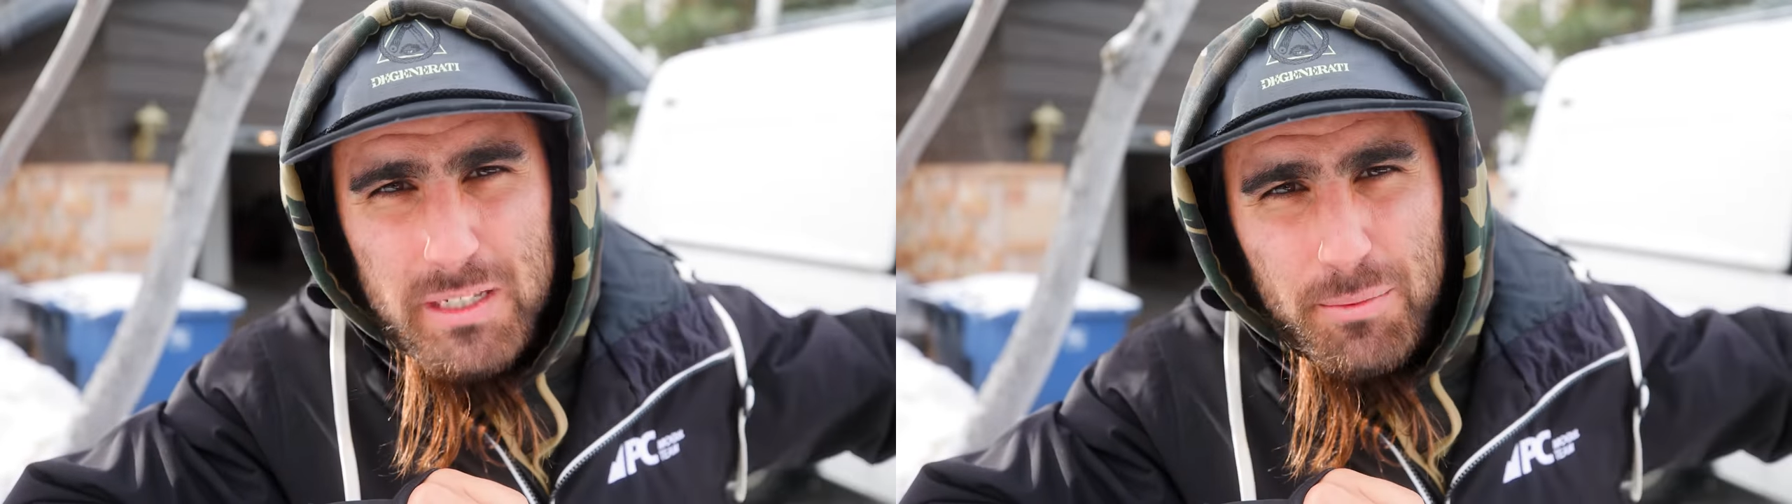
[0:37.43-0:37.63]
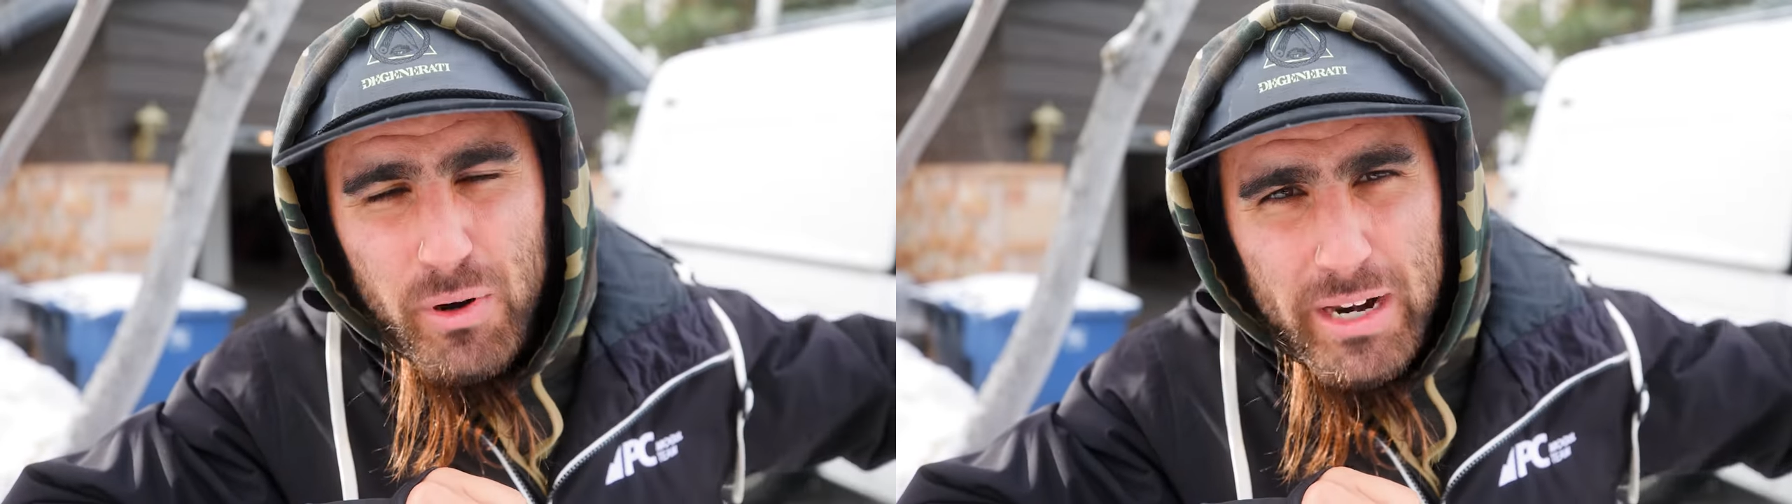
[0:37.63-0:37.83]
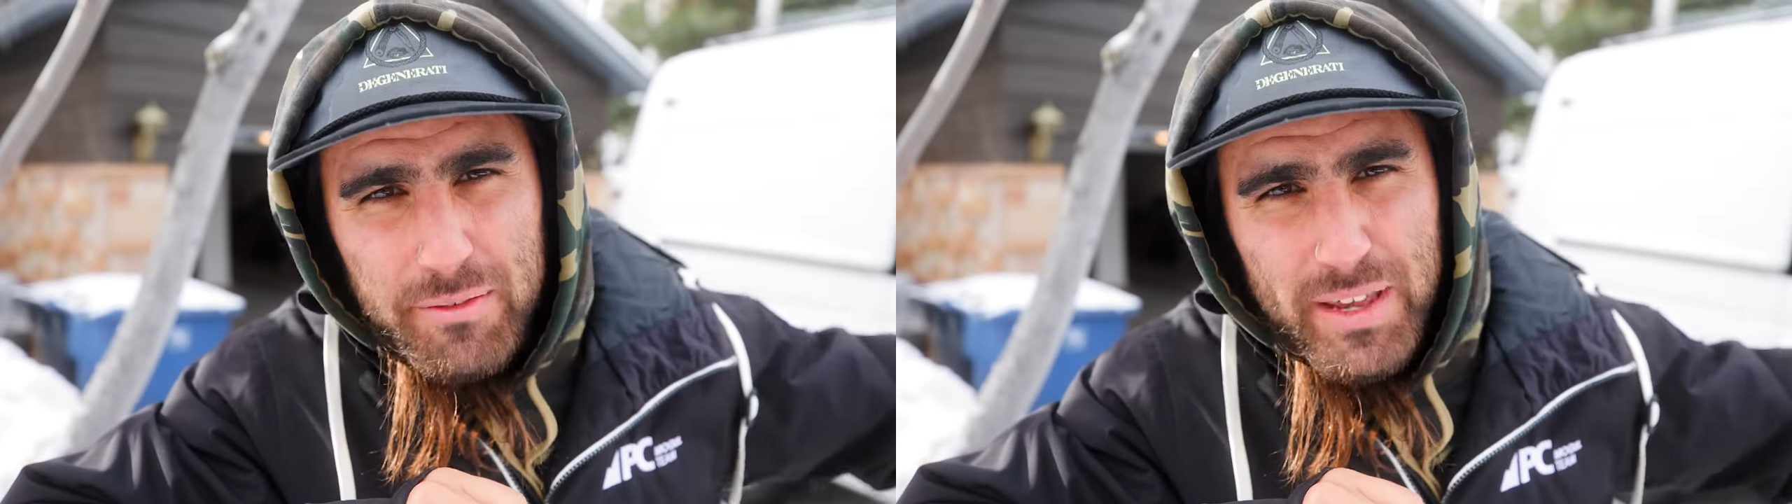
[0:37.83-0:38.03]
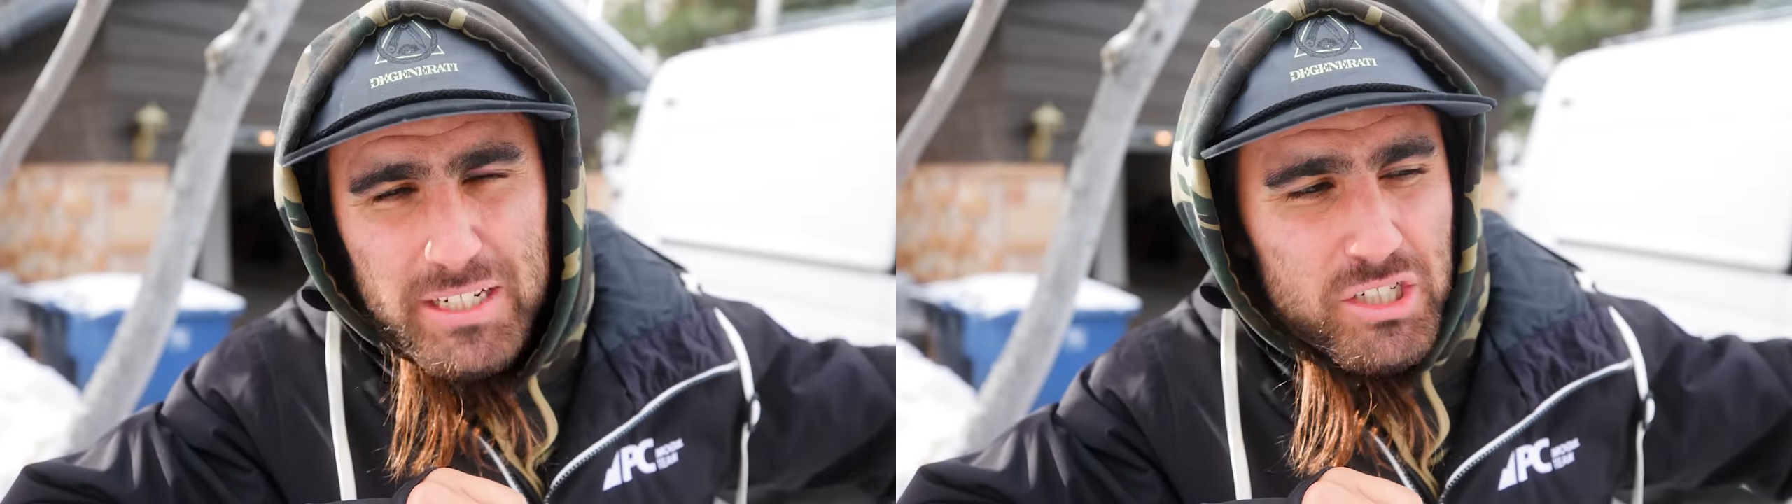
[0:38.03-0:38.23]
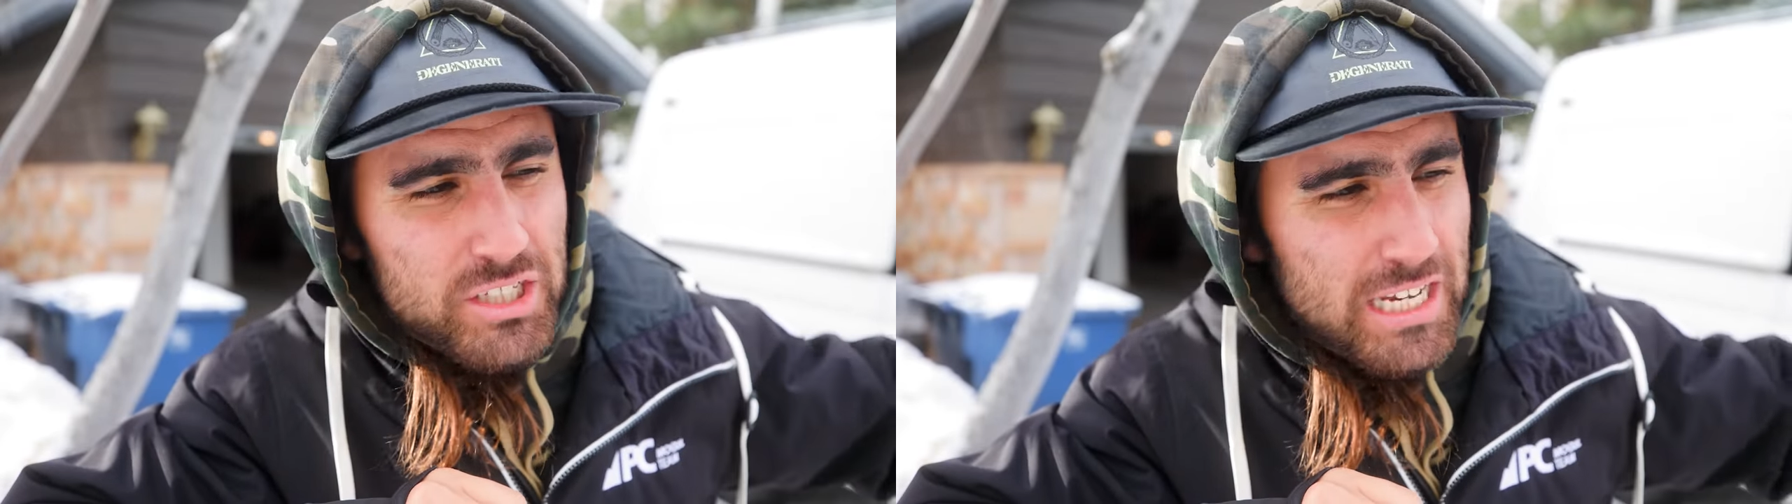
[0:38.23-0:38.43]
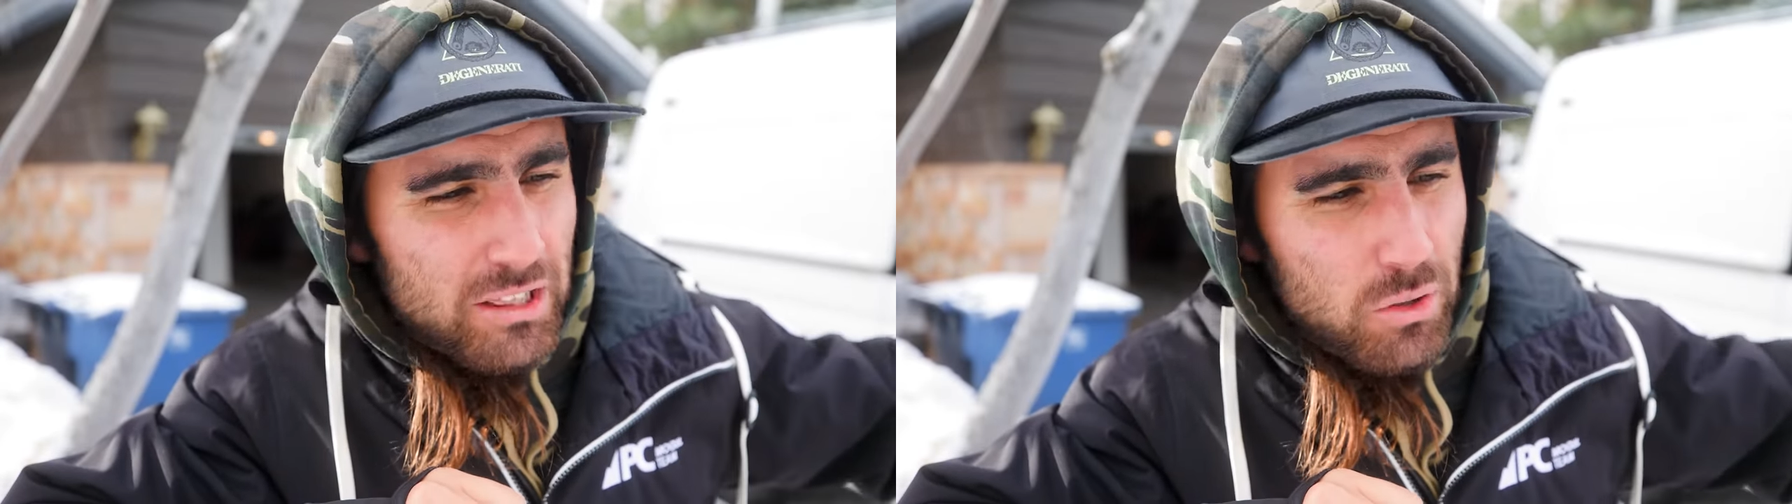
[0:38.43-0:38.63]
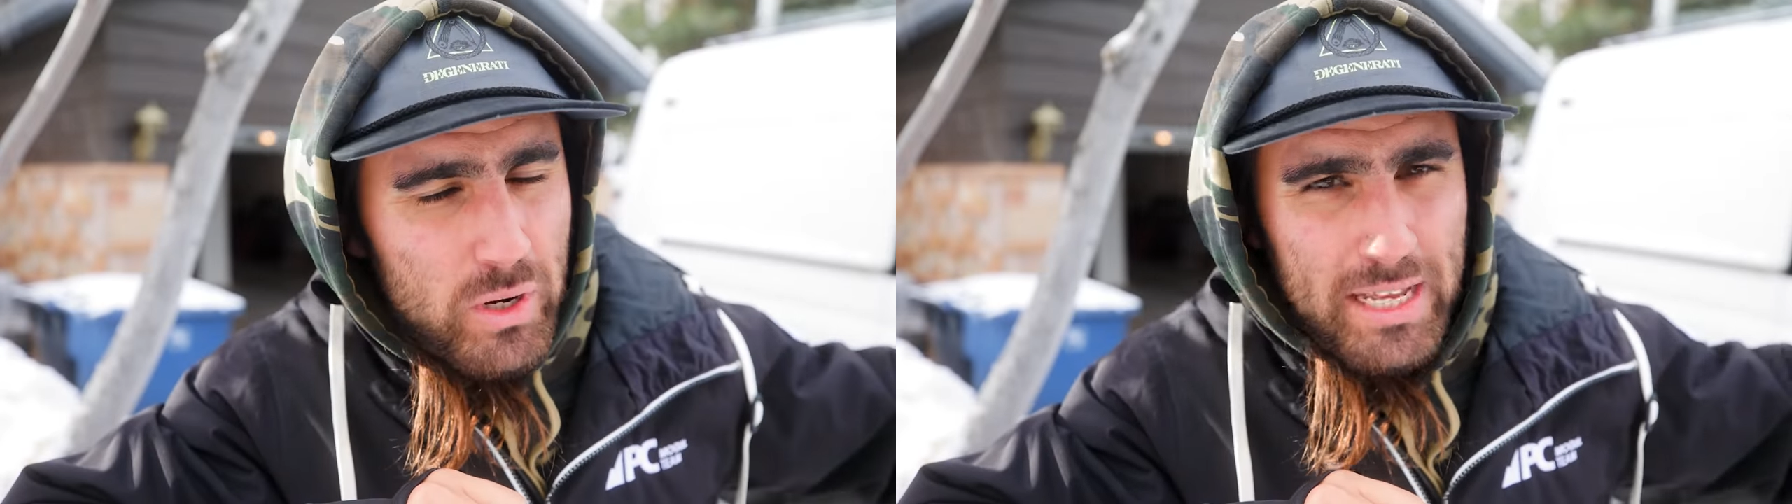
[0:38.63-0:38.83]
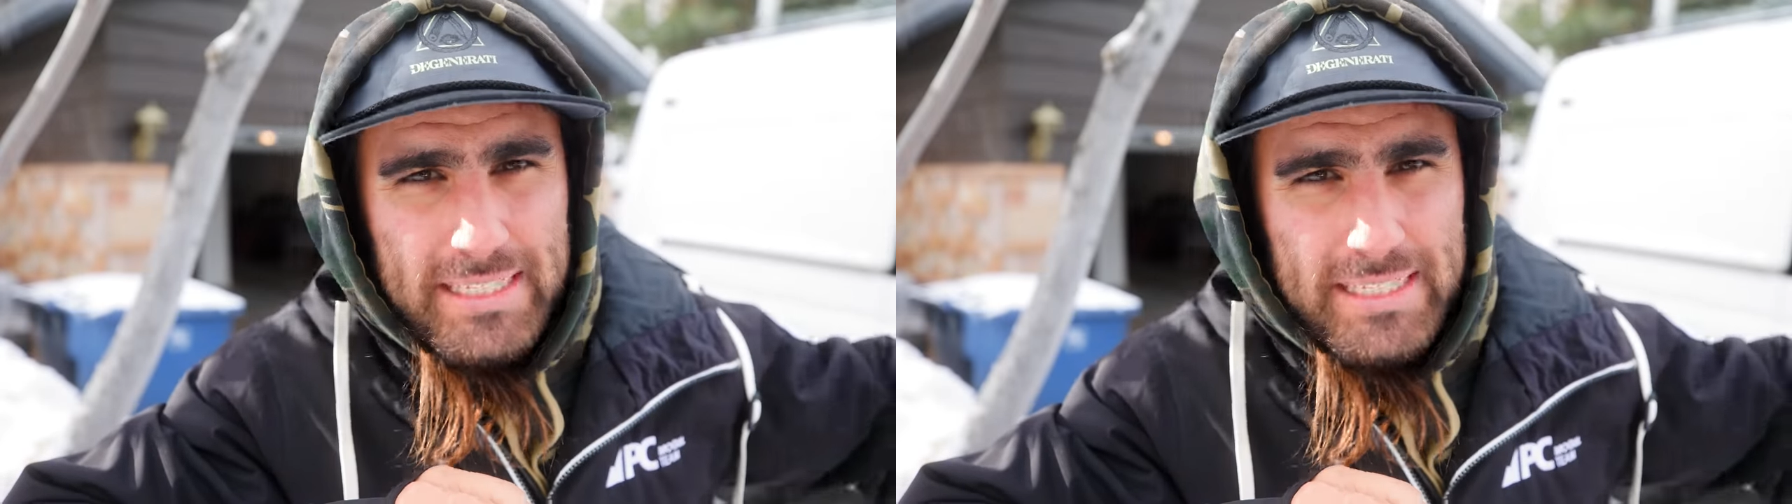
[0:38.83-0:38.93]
some renovations on Luna.